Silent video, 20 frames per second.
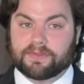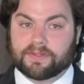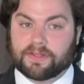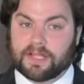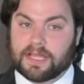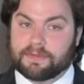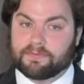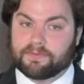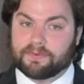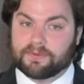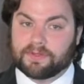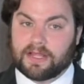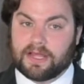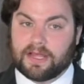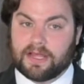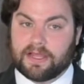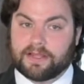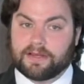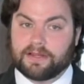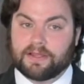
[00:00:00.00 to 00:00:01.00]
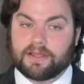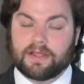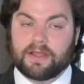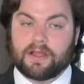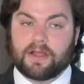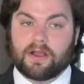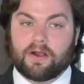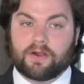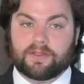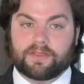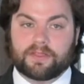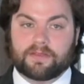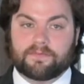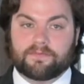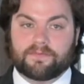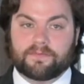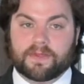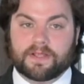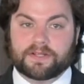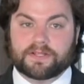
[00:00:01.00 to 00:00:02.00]
the claimant relied on the
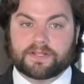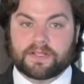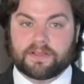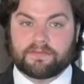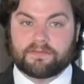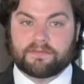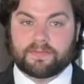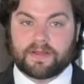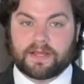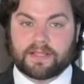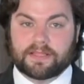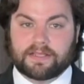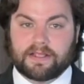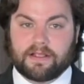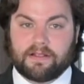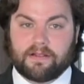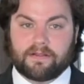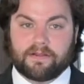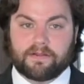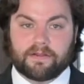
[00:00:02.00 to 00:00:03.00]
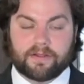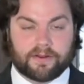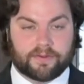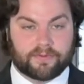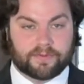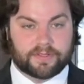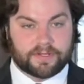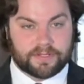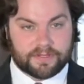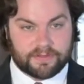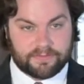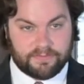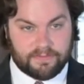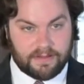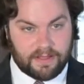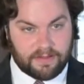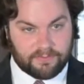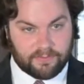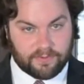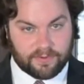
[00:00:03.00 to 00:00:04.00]
information given by the carrier and only did the
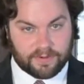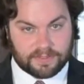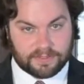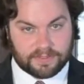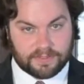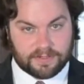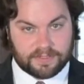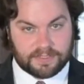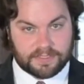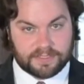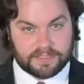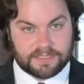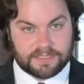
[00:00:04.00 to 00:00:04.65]
5 work searches.